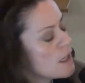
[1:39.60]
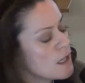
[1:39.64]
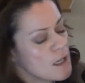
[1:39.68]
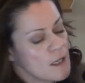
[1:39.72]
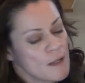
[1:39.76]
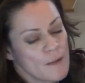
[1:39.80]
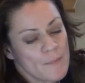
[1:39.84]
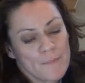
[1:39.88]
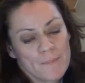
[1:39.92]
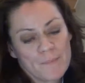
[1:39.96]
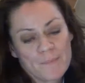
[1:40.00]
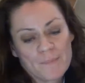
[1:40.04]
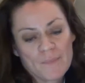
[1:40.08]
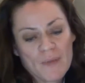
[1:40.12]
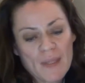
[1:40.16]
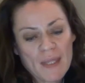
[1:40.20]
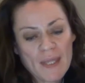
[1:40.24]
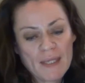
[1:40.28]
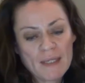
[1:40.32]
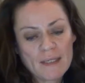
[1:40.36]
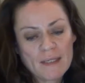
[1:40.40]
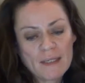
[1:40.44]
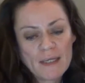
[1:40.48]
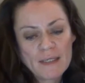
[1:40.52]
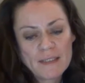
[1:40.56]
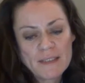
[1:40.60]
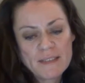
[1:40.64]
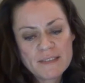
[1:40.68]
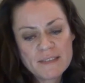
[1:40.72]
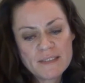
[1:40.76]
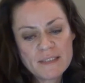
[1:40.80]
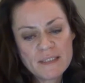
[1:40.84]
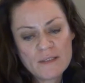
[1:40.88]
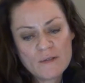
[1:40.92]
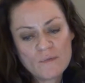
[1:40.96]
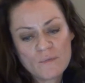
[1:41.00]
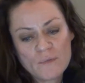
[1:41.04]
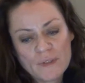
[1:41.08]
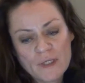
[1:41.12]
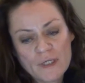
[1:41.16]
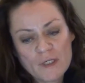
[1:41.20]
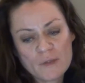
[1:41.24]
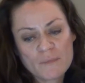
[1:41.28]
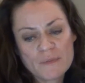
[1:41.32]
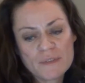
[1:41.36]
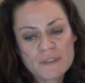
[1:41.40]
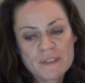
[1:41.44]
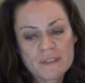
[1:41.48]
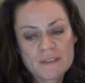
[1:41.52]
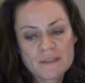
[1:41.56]
At IDC,
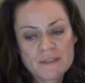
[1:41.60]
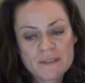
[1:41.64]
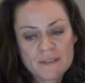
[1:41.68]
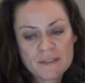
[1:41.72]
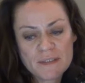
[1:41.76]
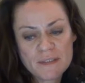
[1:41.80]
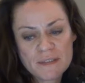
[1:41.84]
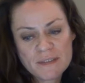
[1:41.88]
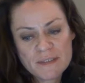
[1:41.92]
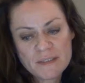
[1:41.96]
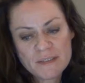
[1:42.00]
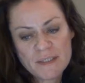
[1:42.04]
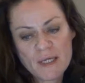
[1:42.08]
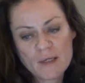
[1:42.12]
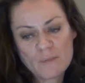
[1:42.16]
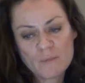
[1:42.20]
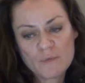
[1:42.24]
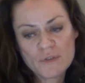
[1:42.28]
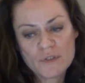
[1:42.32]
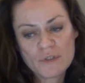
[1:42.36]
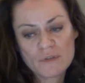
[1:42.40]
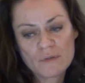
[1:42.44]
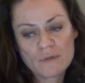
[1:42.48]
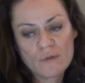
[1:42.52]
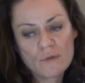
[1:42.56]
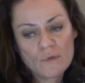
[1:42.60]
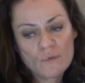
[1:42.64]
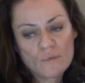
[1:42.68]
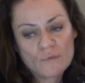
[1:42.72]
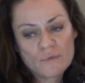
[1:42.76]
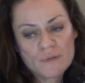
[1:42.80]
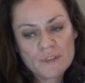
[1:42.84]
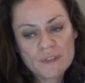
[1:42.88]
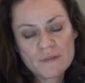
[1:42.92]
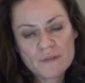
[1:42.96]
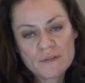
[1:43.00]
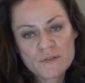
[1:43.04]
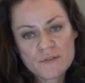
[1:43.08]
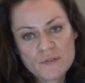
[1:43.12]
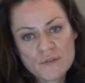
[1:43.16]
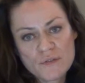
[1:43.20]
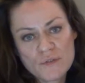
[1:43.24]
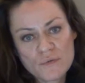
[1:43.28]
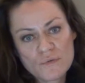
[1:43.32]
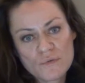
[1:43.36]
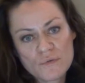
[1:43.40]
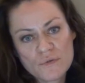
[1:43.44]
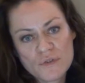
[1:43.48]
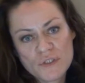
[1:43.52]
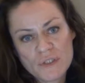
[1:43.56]
100% it's Aboriginal owned, and the
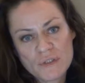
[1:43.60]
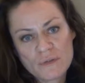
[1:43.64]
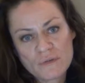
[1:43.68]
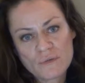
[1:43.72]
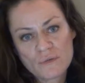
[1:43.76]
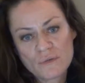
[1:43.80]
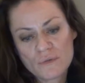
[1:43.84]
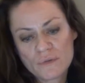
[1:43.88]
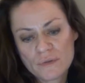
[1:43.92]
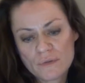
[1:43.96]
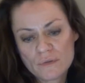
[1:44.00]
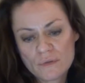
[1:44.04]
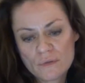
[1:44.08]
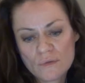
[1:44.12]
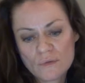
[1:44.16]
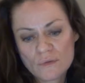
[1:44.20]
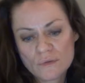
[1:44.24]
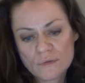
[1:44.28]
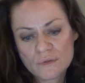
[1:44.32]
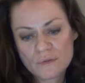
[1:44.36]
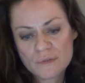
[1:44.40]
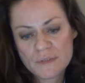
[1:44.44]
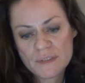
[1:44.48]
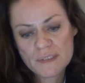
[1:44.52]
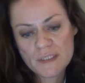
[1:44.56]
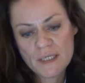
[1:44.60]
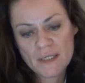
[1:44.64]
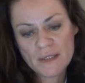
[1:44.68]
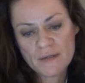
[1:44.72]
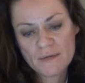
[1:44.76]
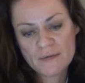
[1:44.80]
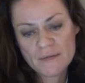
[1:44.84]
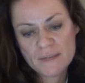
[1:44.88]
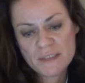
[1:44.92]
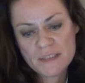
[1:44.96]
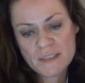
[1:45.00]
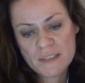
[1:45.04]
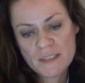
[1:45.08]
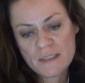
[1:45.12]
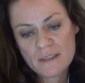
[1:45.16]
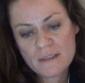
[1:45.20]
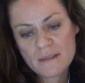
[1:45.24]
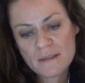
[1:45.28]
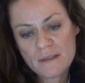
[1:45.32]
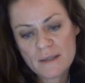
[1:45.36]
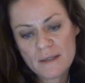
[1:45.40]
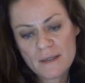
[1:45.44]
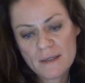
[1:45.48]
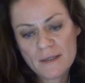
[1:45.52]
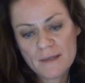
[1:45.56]
sole shareholder is IRC.